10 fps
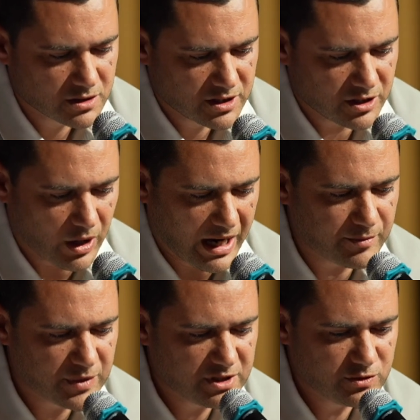
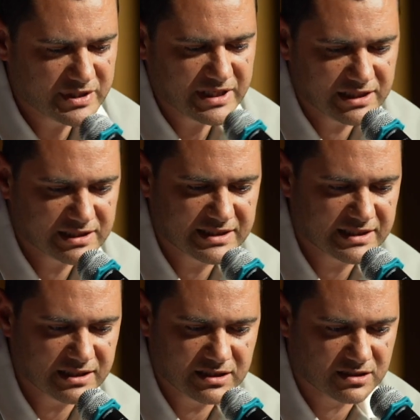a New Zealand
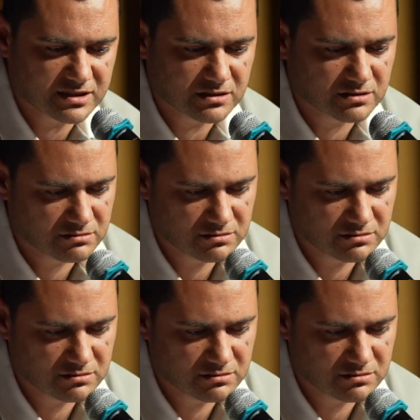citizen.